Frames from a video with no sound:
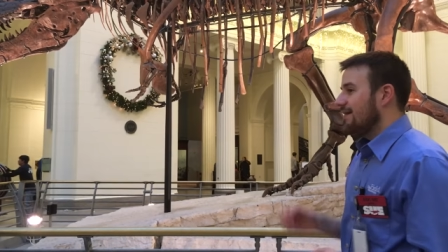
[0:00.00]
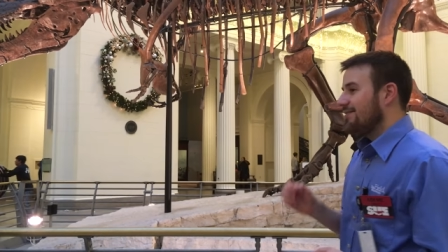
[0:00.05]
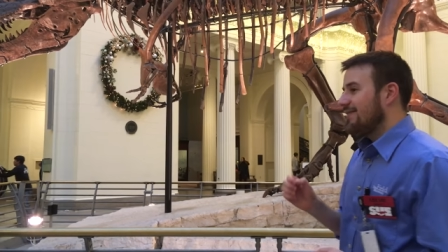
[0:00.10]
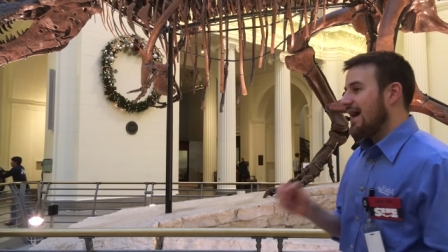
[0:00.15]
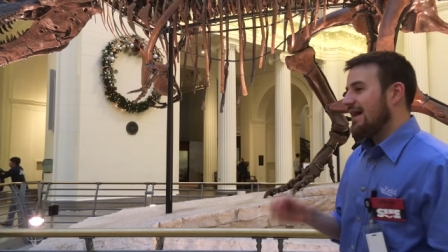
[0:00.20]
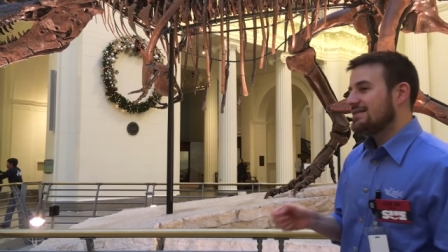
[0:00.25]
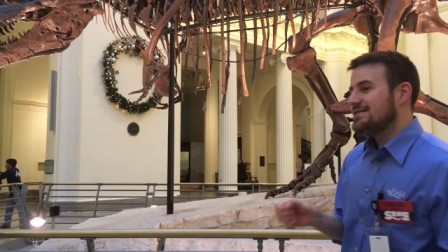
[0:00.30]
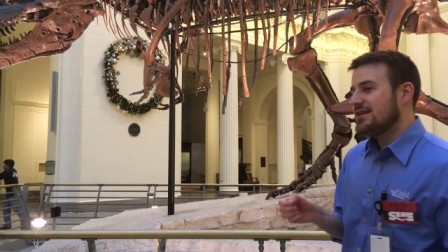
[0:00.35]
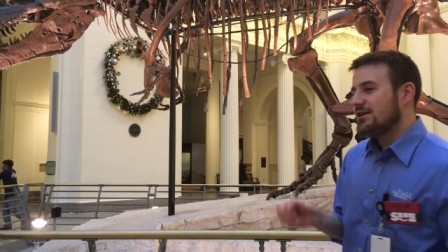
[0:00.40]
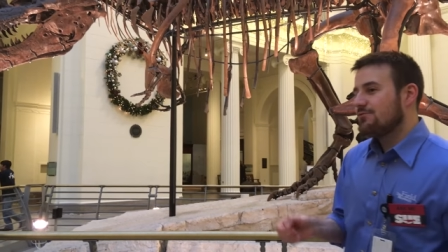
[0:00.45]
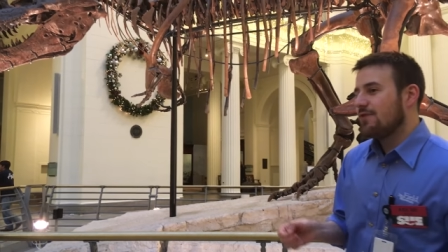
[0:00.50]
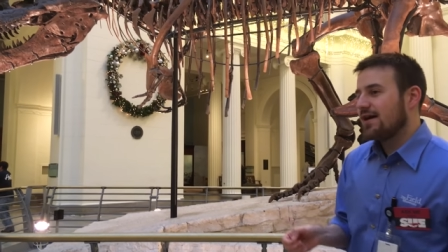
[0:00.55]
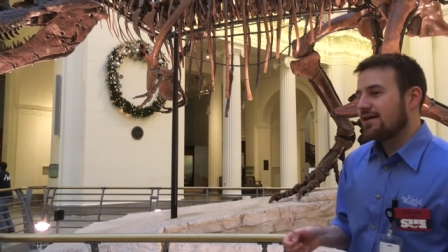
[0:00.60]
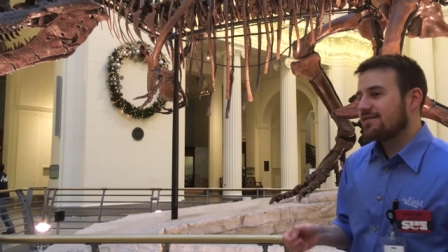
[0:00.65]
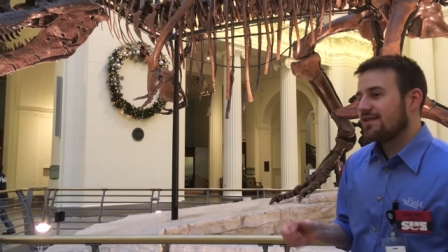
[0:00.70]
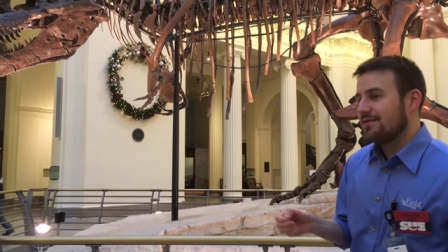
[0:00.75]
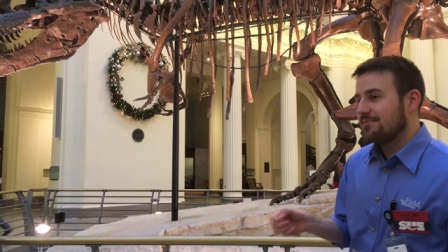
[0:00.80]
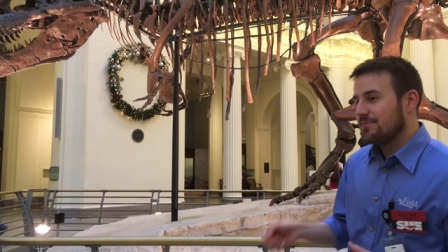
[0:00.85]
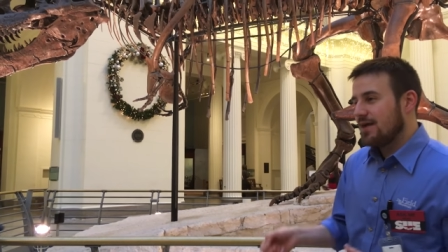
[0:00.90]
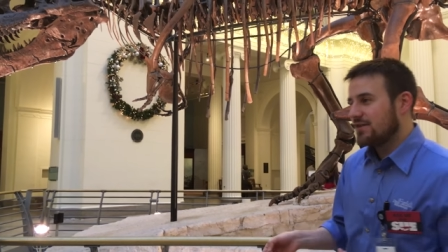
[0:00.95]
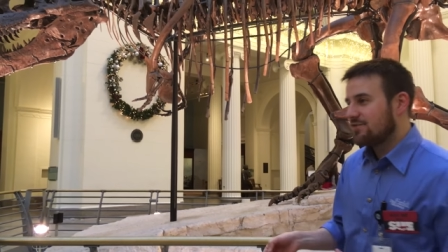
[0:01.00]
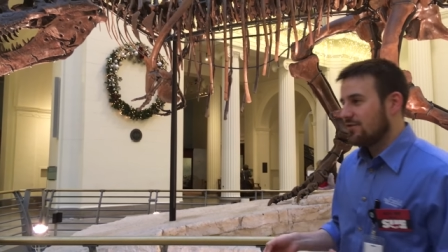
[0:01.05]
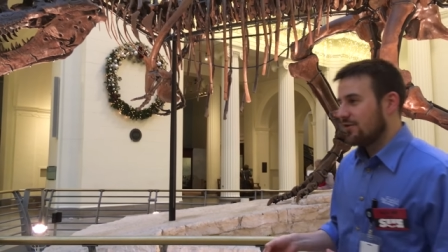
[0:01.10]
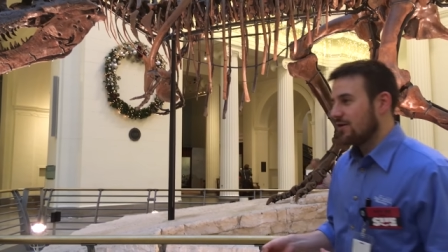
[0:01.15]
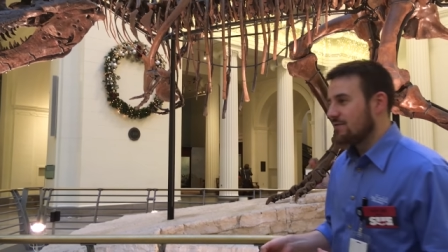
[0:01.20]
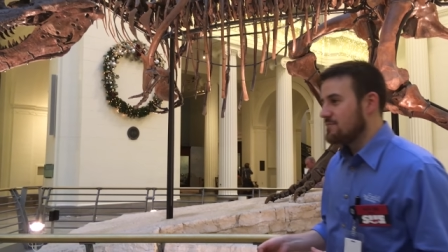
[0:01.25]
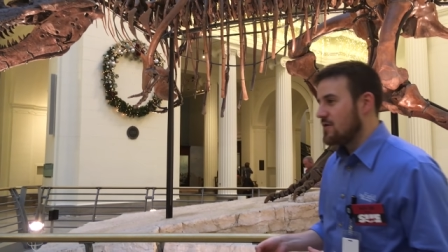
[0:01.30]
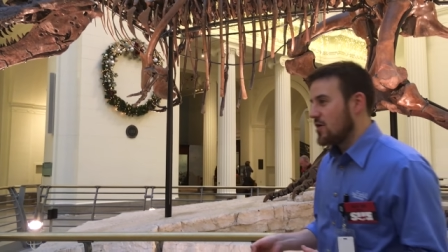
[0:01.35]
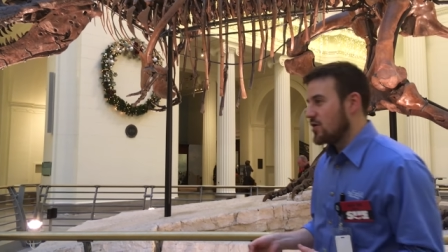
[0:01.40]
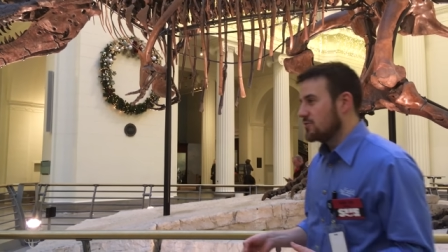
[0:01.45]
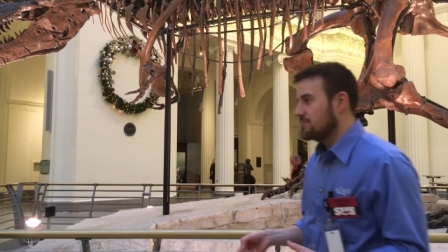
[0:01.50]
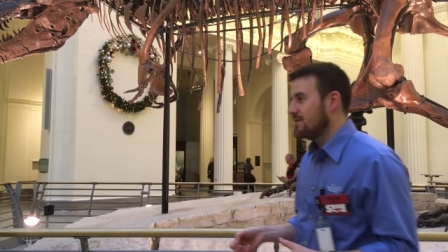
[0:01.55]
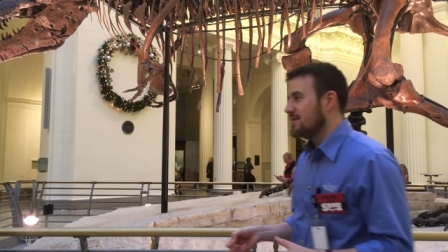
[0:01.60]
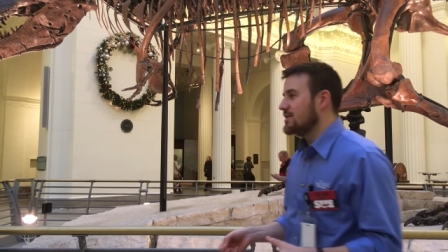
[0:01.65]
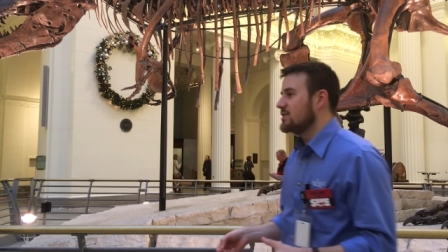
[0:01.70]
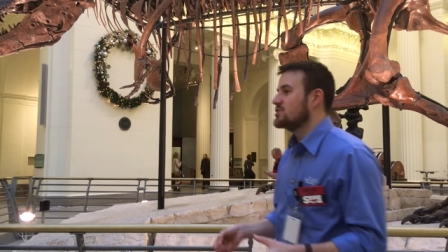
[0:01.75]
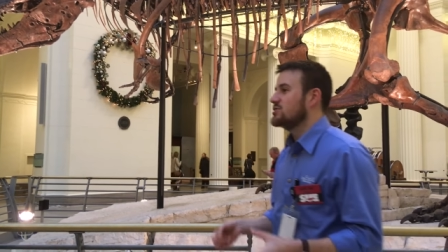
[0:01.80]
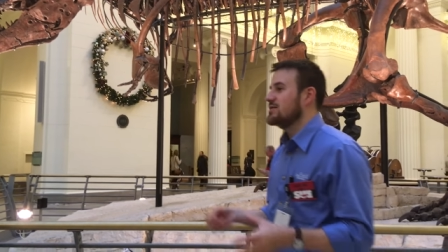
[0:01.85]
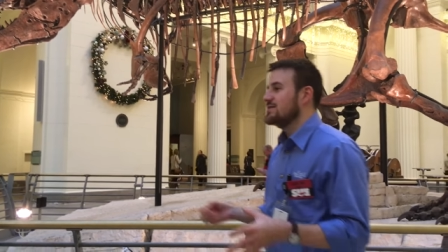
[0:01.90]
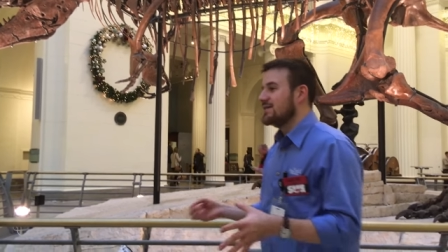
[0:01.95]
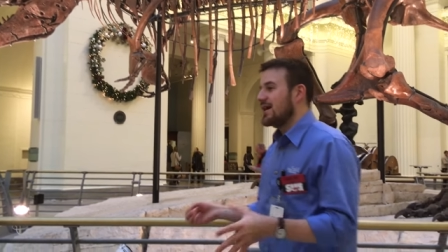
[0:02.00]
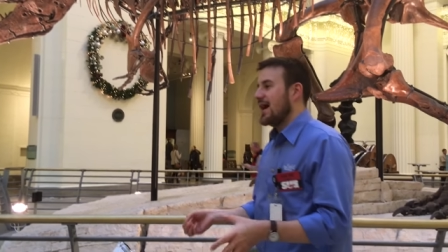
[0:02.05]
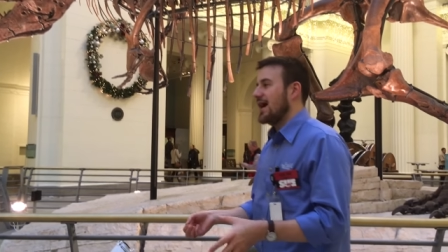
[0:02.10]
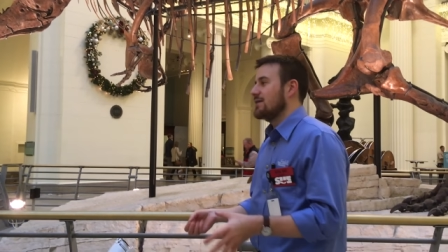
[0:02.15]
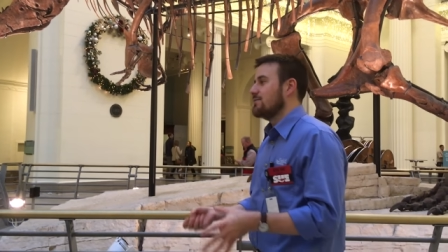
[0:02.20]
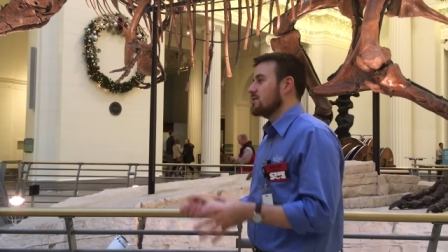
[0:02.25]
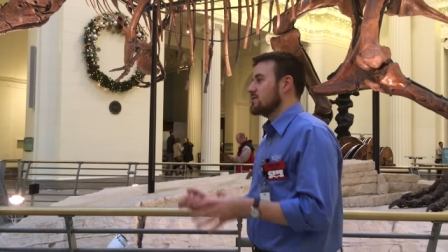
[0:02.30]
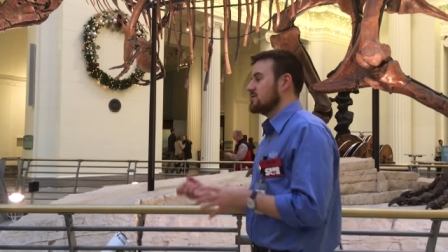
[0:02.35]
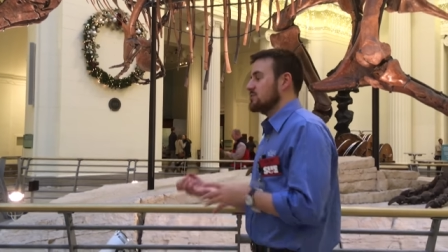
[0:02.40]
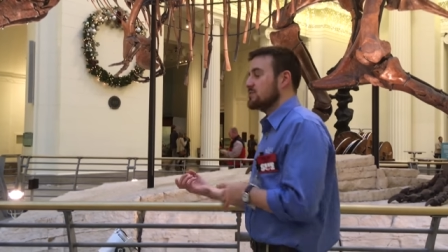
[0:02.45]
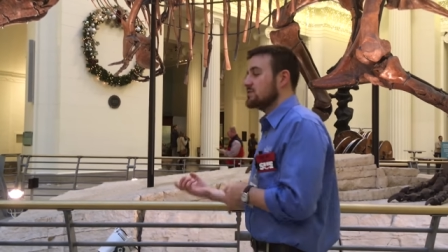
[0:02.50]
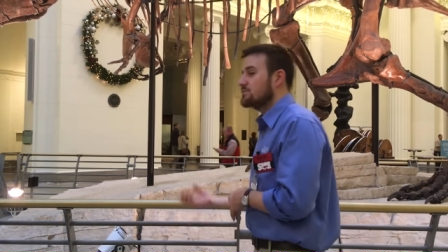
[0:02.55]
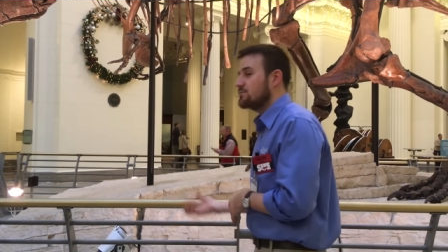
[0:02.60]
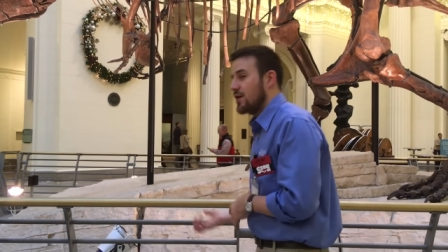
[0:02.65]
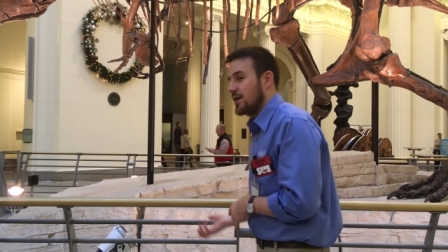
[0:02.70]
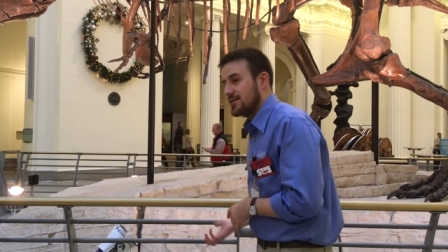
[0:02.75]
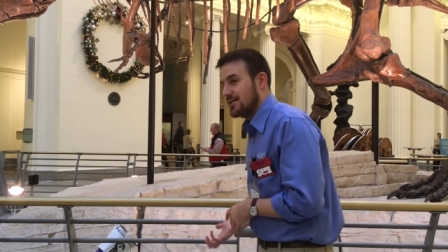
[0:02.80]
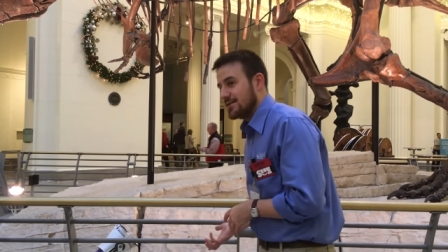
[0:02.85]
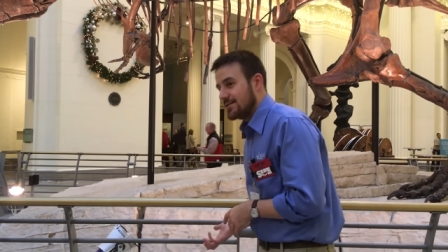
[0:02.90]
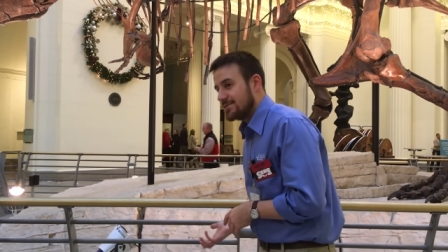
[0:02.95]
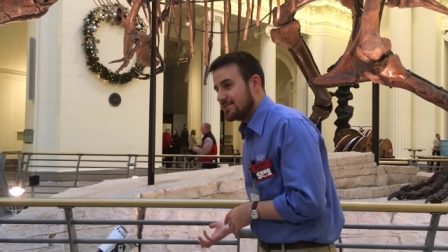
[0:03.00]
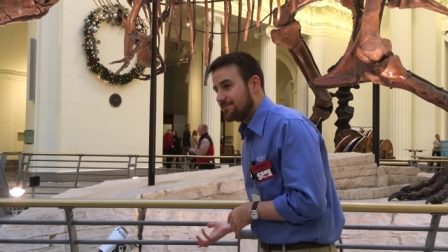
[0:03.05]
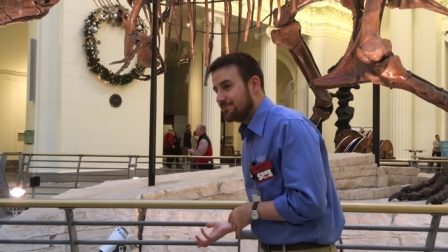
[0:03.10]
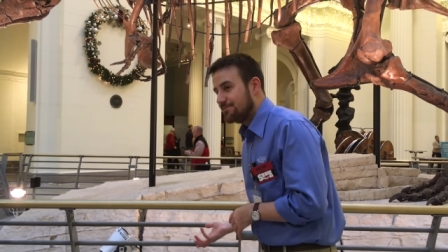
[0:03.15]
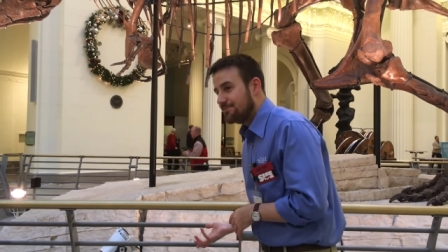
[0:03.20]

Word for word: that T-Rex had medullary bone because she died while she was pregnant.